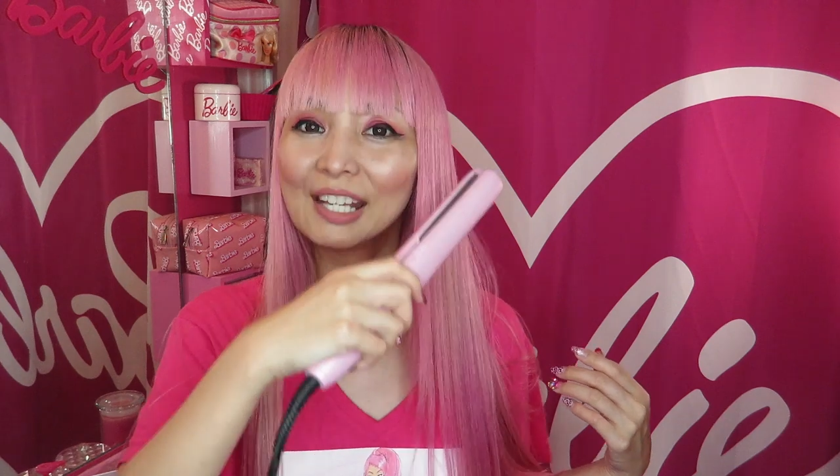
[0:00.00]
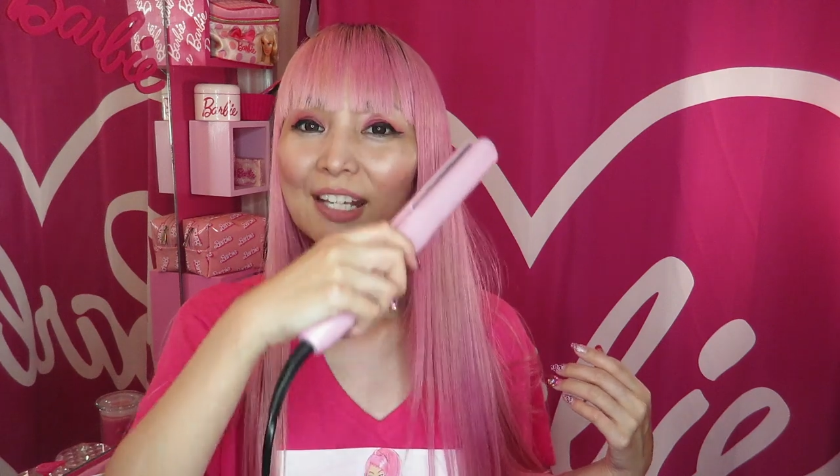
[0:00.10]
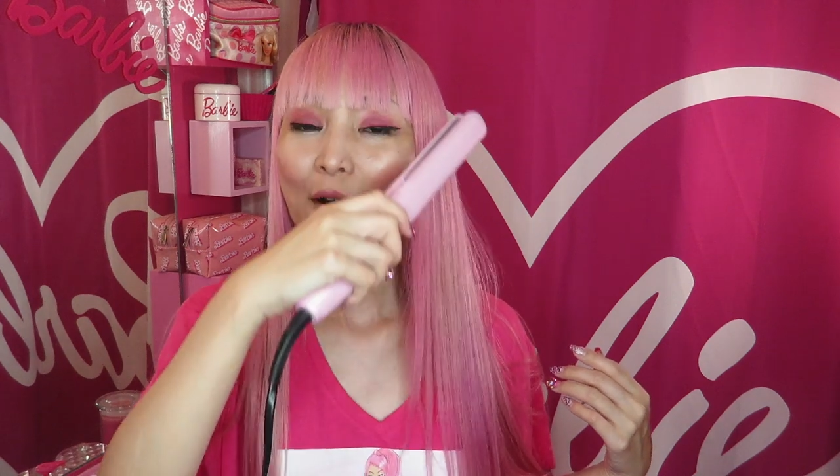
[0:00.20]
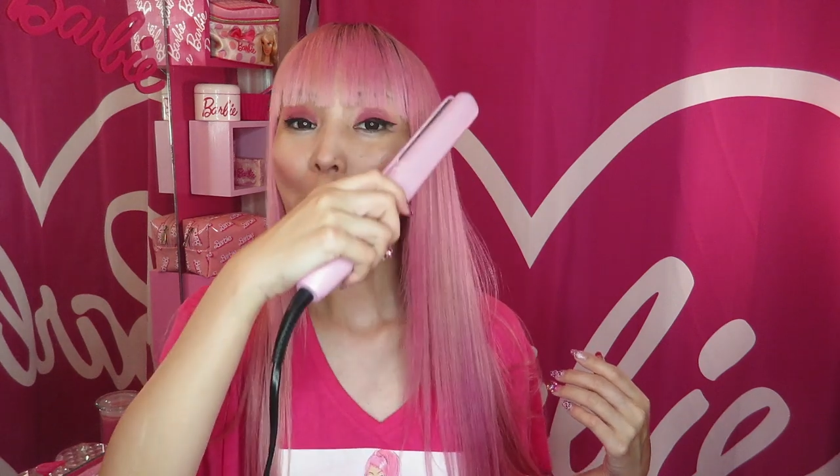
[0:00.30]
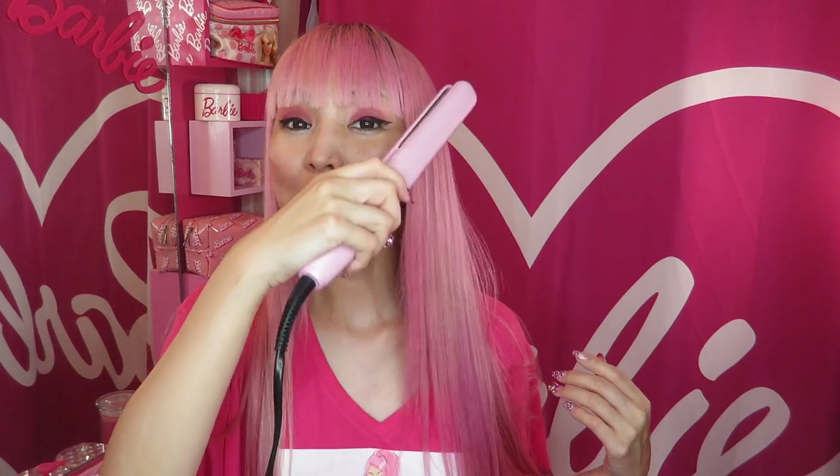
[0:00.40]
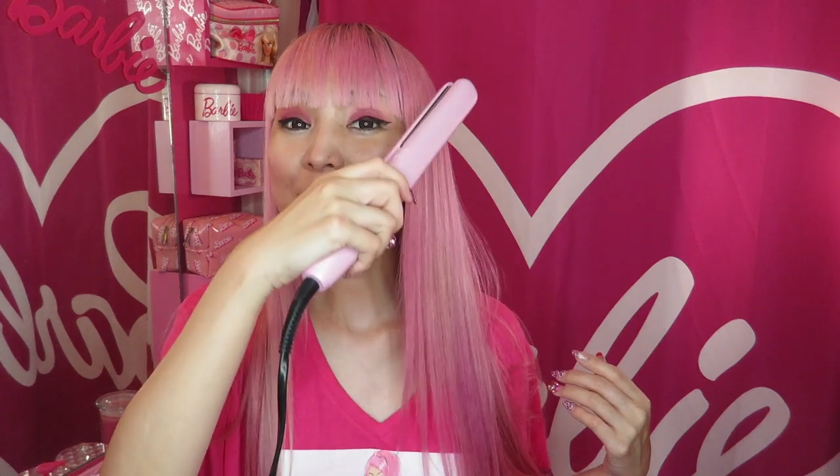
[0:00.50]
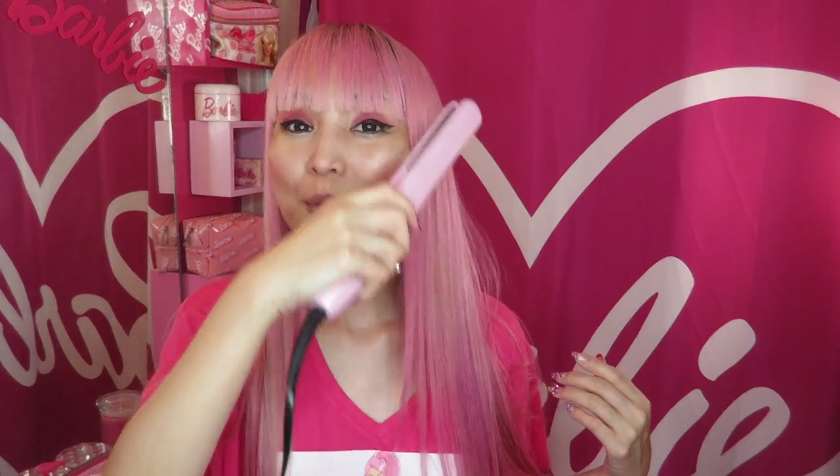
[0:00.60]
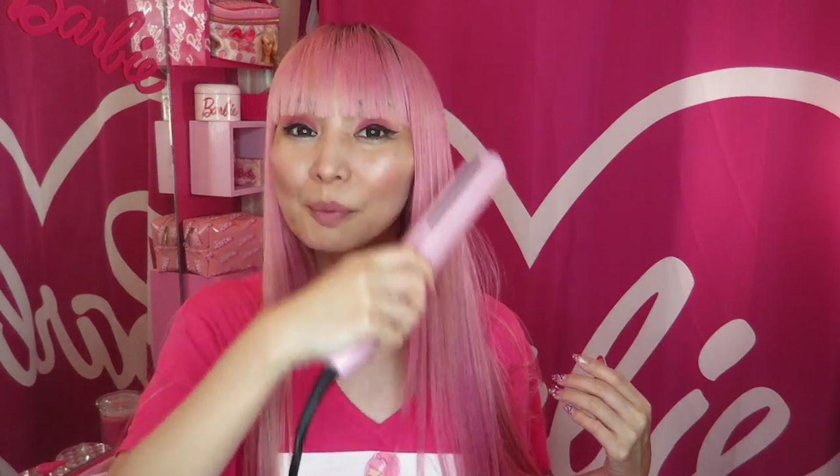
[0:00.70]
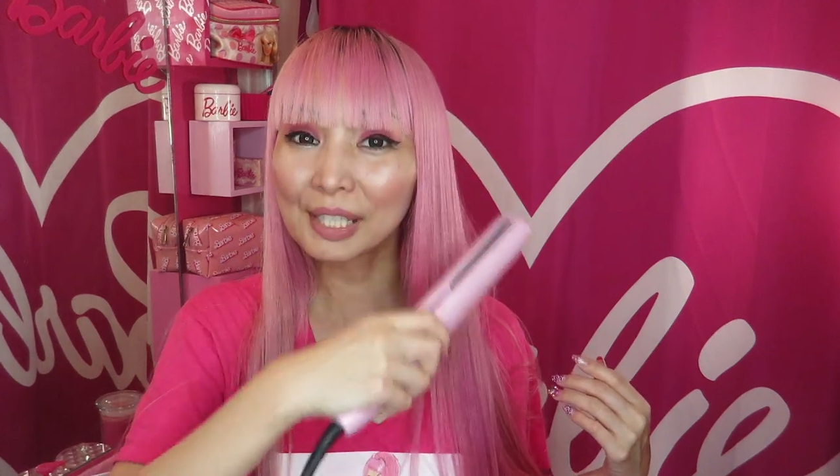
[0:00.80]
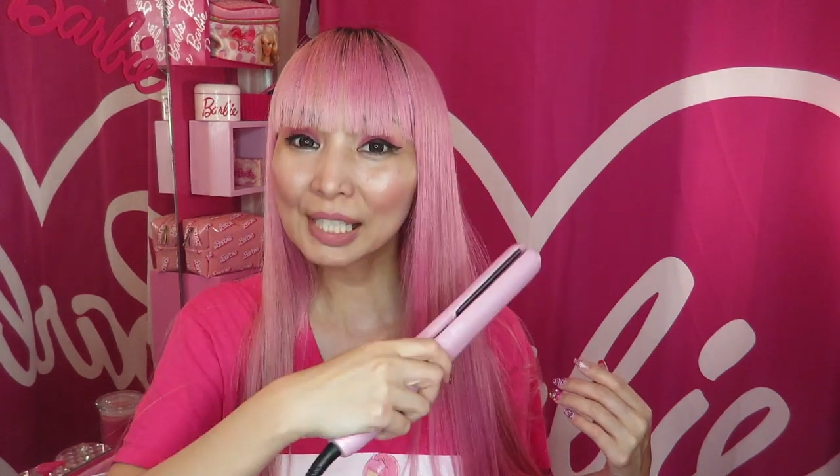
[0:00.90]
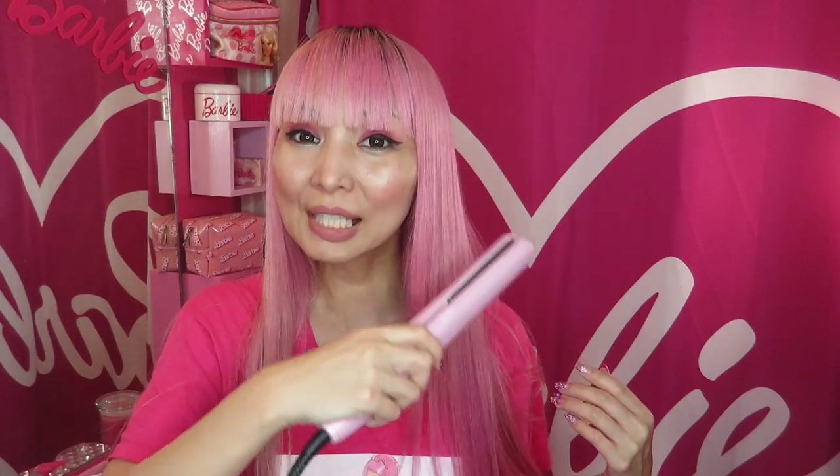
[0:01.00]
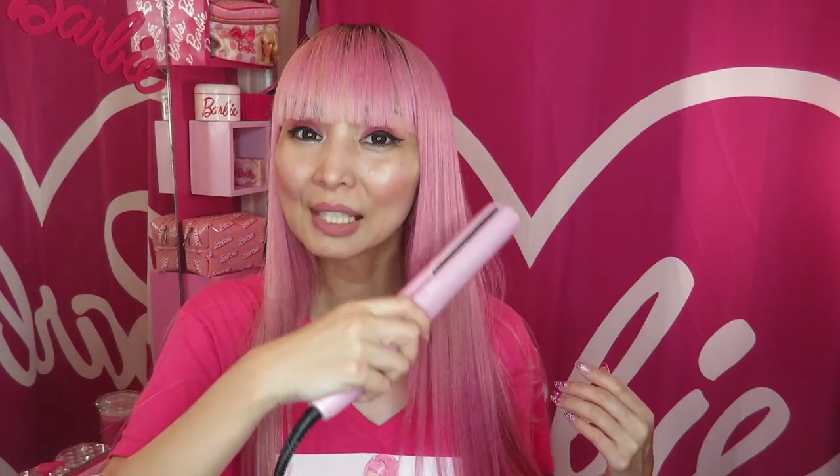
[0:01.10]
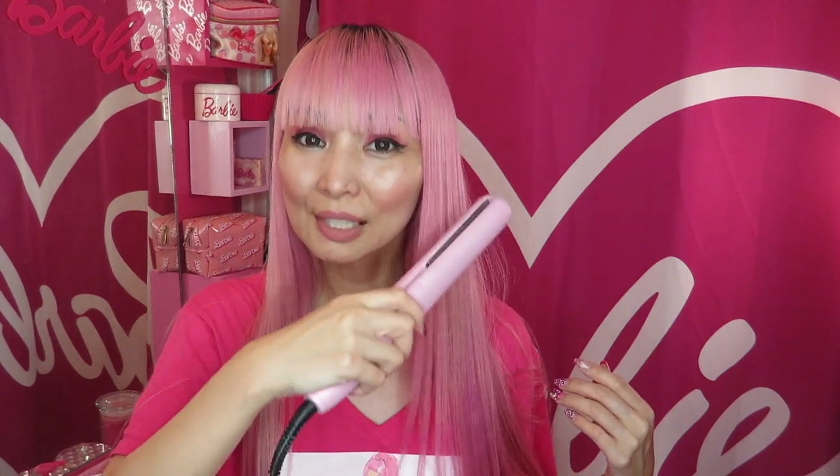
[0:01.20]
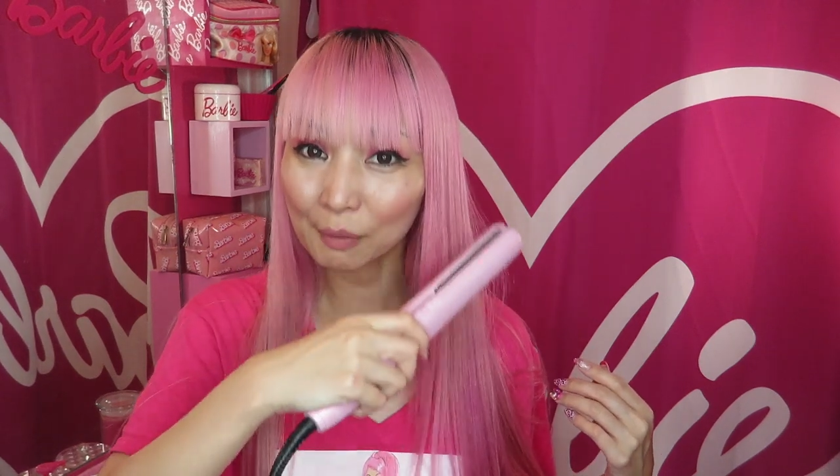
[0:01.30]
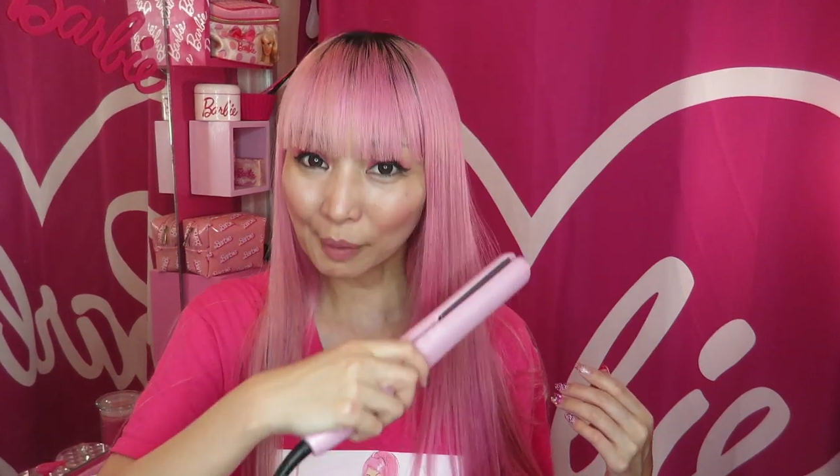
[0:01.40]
it holds really